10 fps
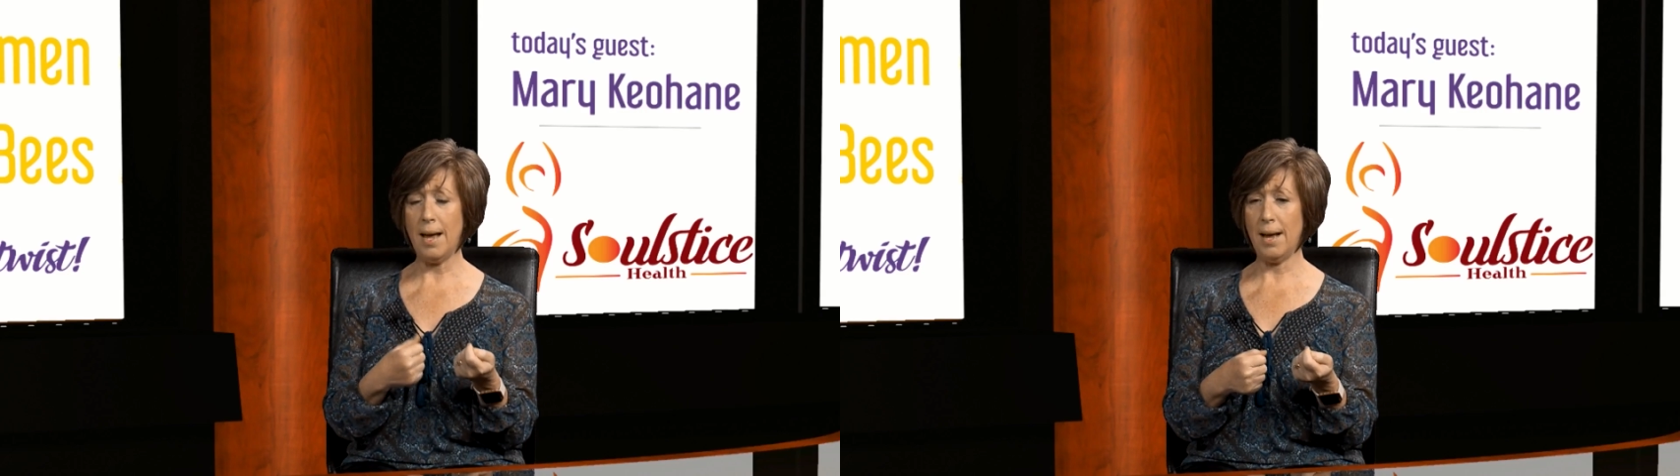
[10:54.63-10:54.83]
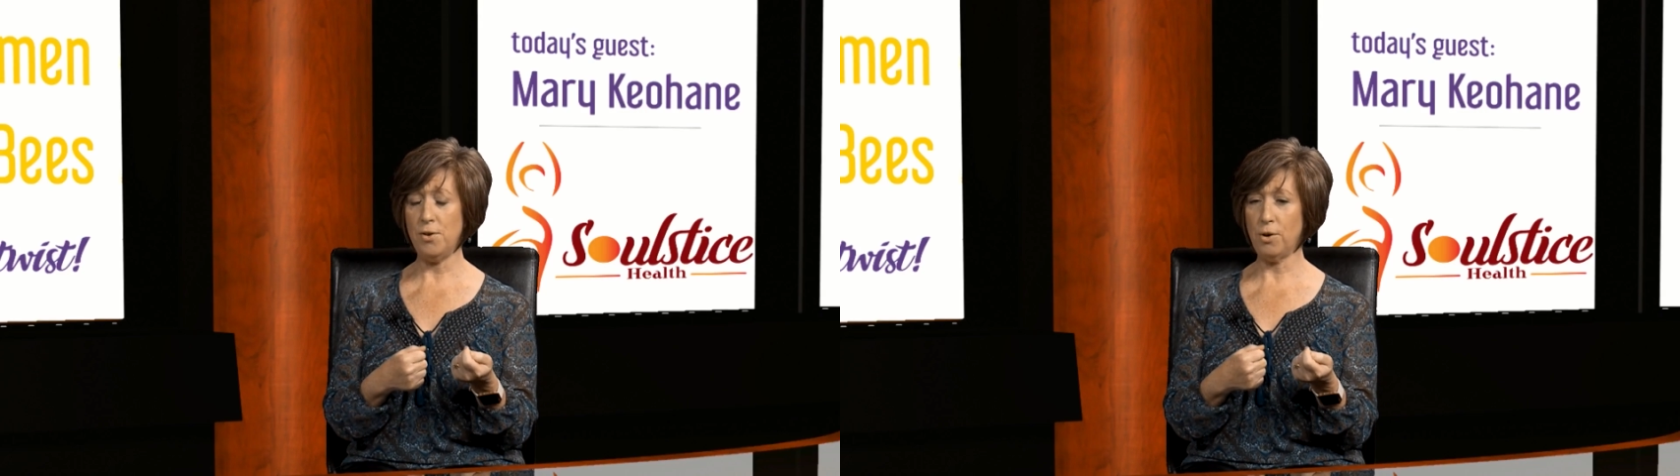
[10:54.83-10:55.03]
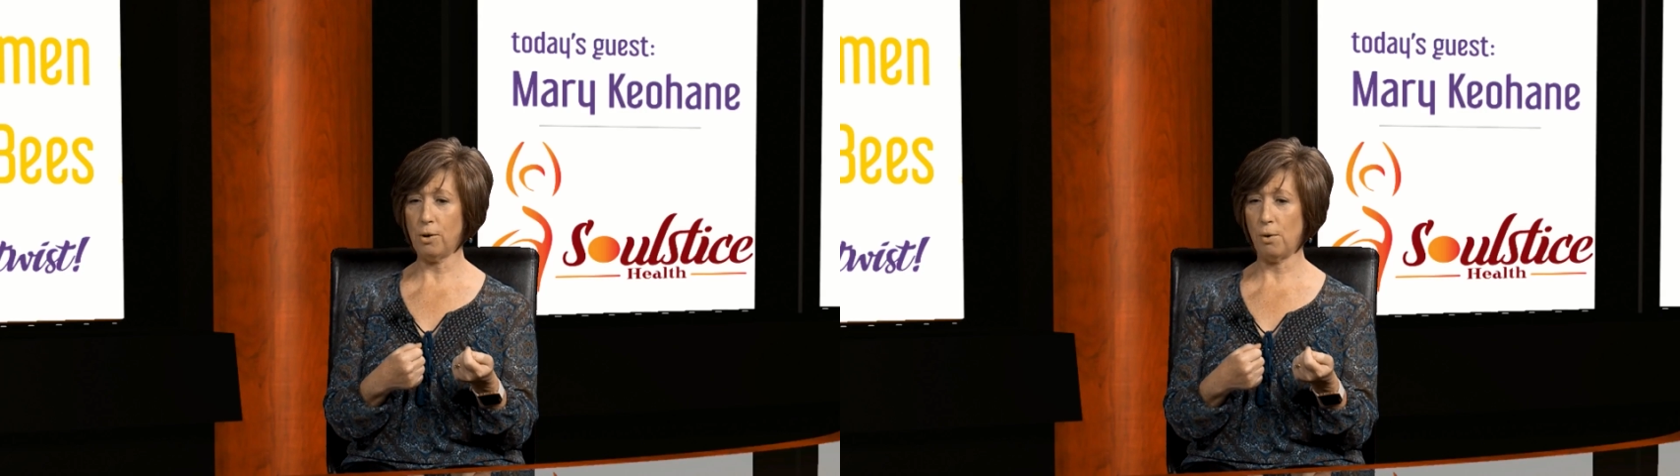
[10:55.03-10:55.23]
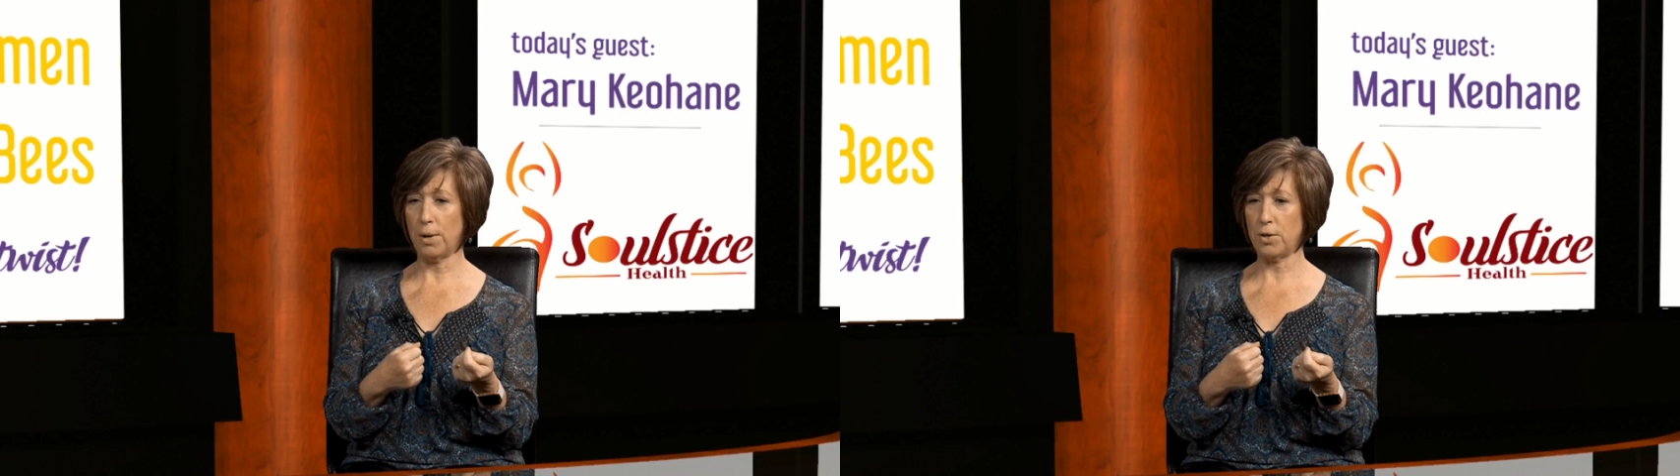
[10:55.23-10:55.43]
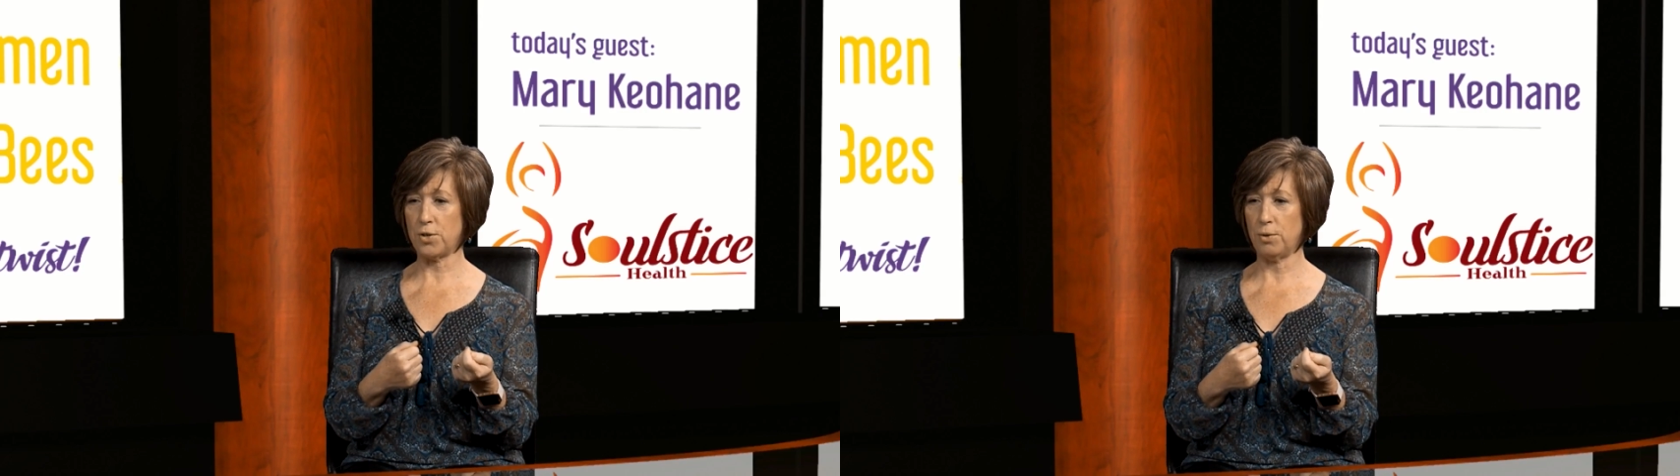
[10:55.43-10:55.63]
and you're
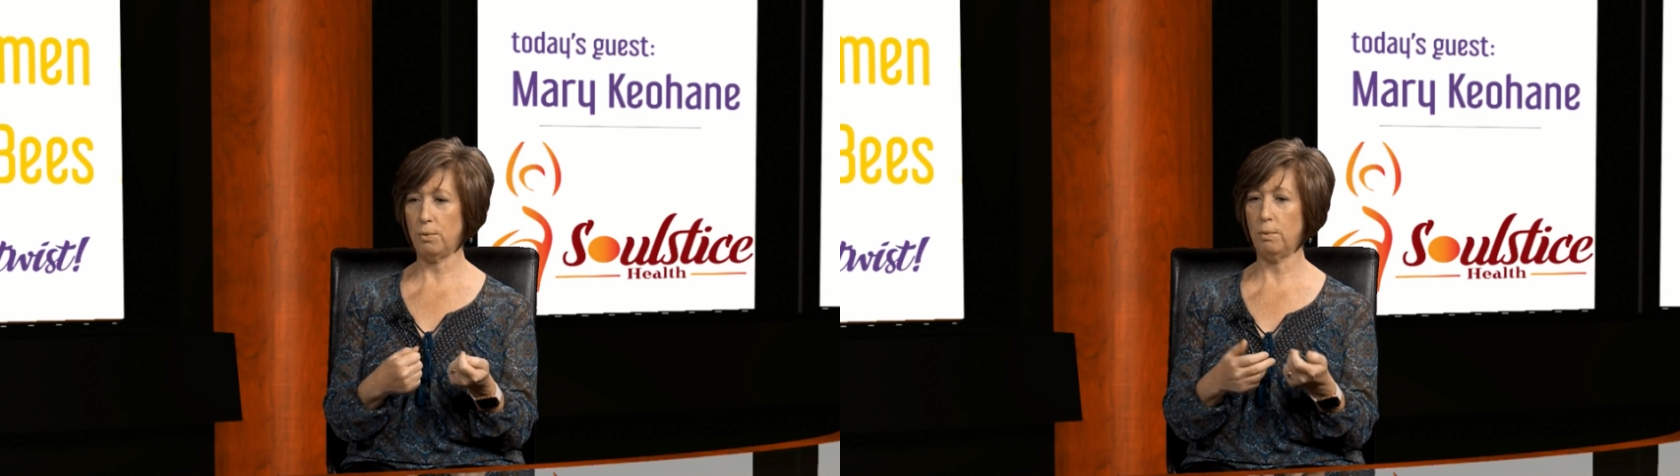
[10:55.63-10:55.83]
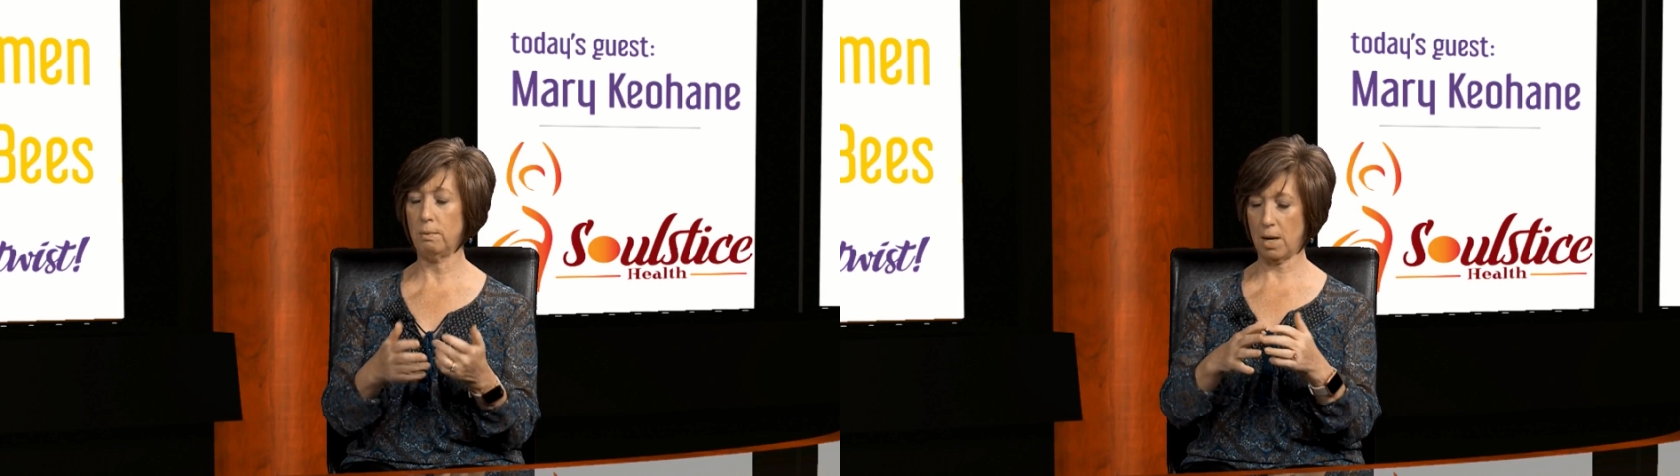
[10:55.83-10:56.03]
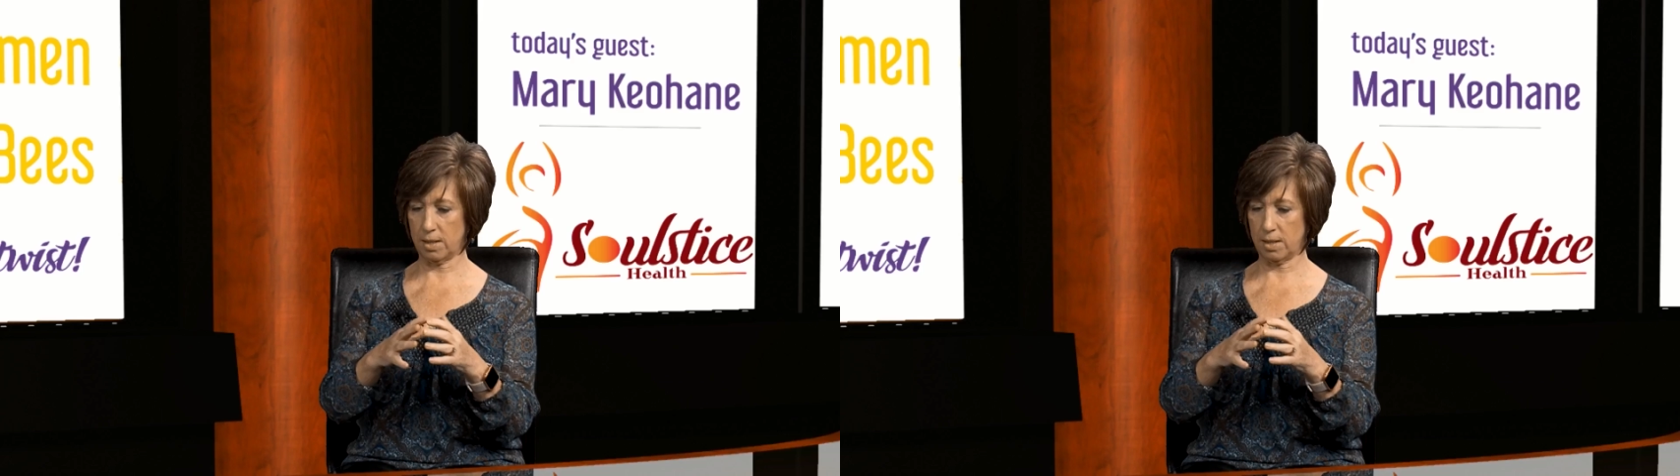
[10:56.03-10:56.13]
going to